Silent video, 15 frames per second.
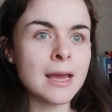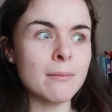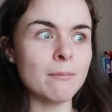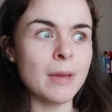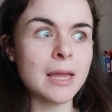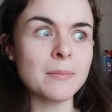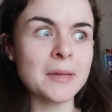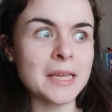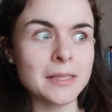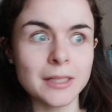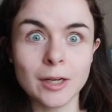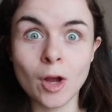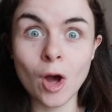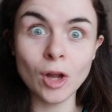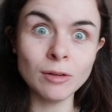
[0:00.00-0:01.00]
Maybe he's a
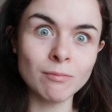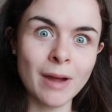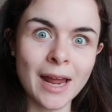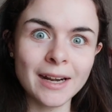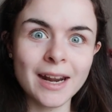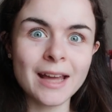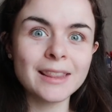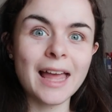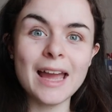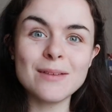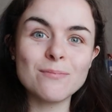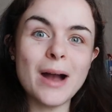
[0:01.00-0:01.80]
con man. Like,